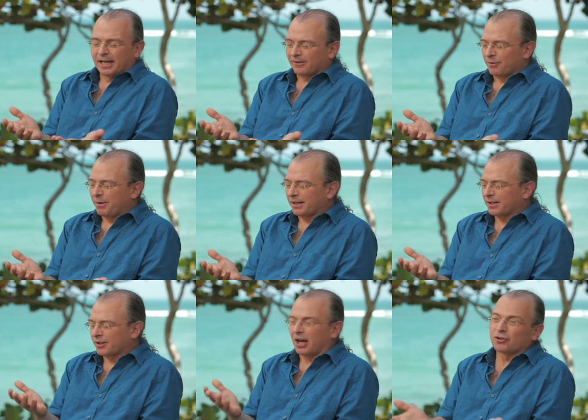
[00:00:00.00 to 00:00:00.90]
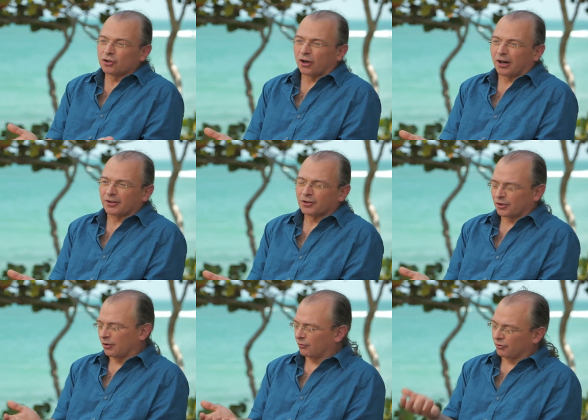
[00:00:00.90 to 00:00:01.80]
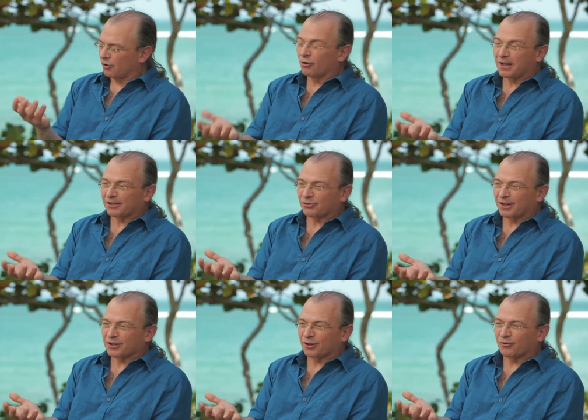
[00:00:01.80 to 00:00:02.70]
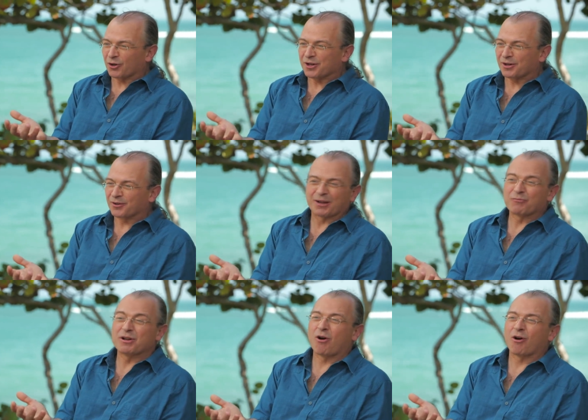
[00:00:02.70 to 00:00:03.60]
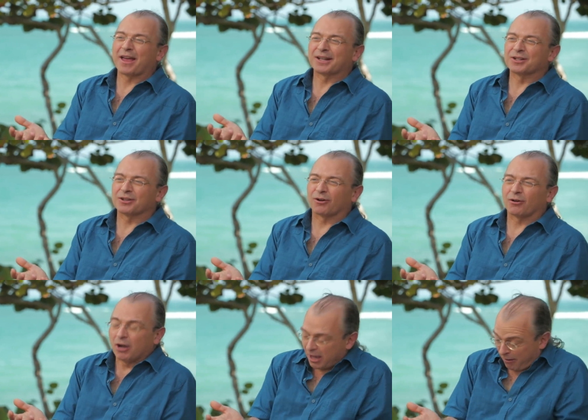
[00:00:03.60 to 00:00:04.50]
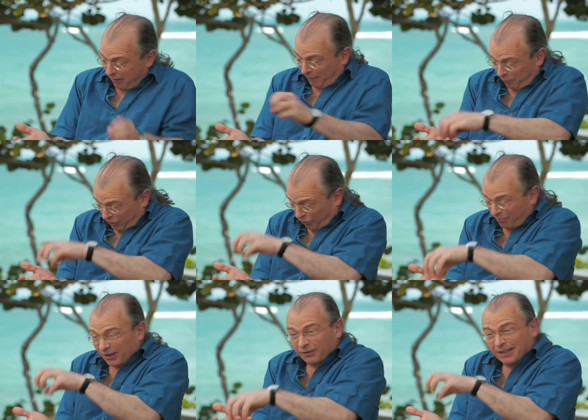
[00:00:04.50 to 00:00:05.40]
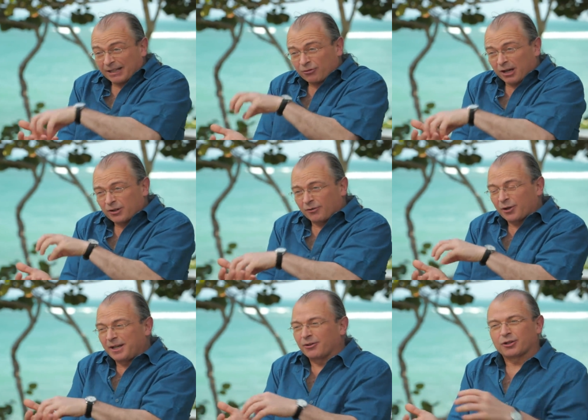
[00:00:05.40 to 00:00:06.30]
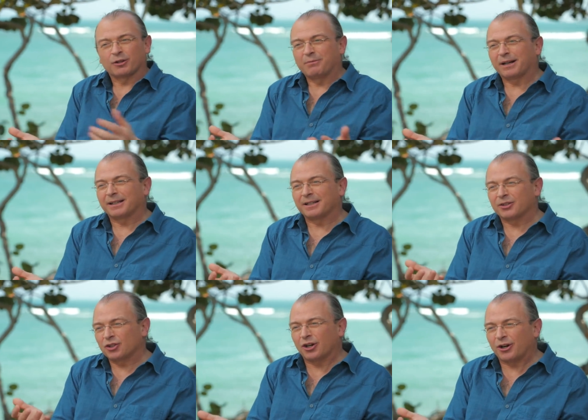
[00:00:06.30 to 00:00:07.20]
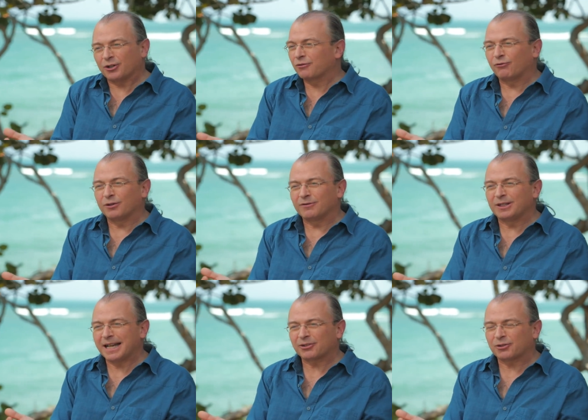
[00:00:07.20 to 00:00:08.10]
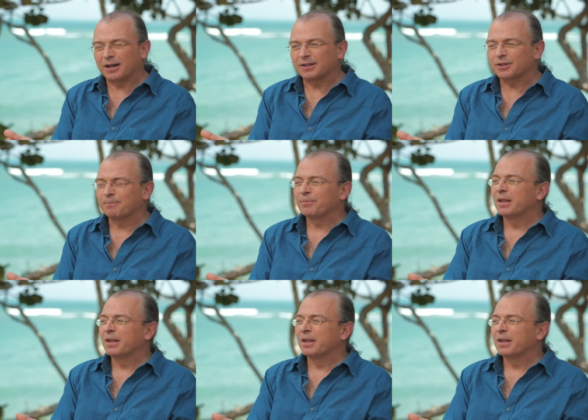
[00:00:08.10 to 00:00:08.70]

And if the bucket is uncharged, so there are no electrons over here, then we call that a zero. If you put a whole bunch of electrons over here, so the bucket is charged, full of electrons,